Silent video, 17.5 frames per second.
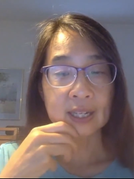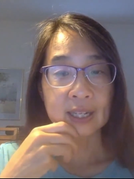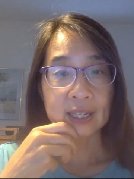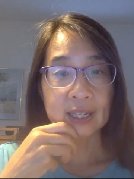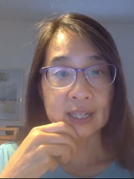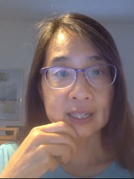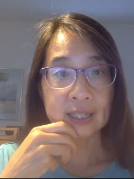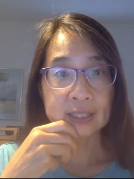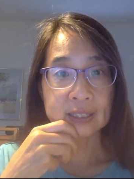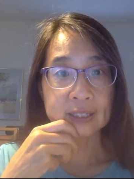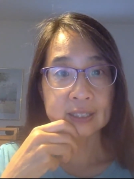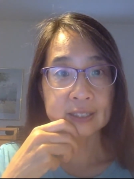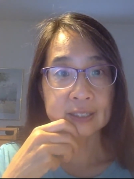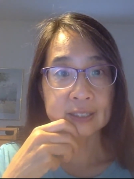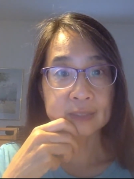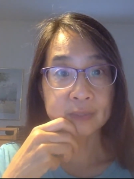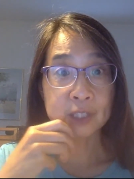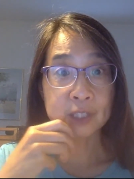and
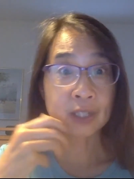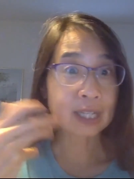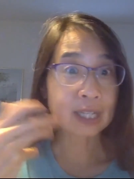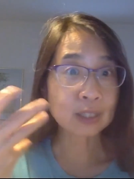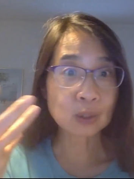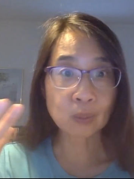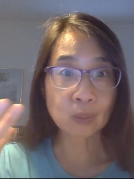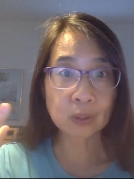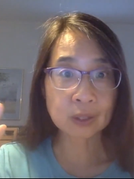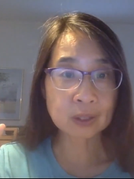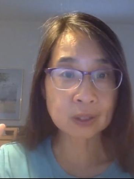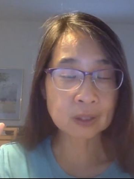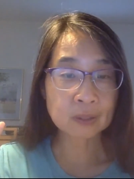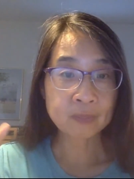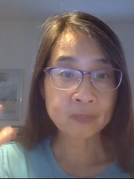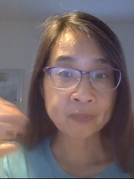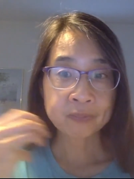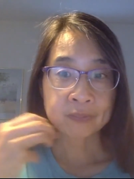so that's
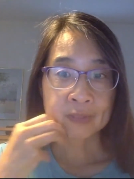where